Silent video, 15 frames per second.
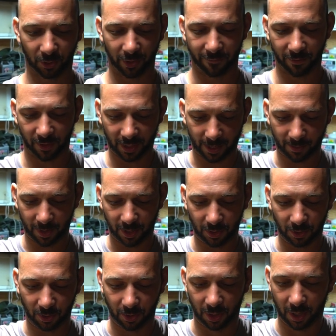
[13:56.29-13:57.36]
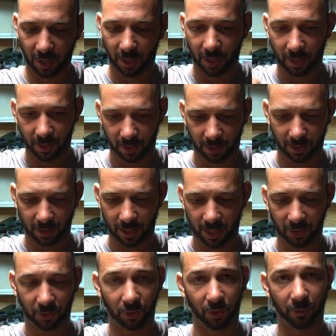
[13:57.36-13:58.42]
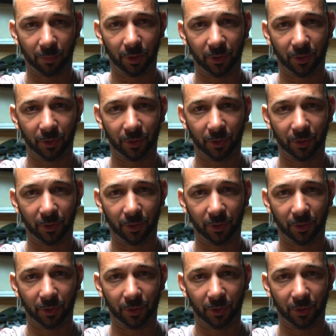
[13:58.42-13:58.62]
So I feel like I'm going to do Estoril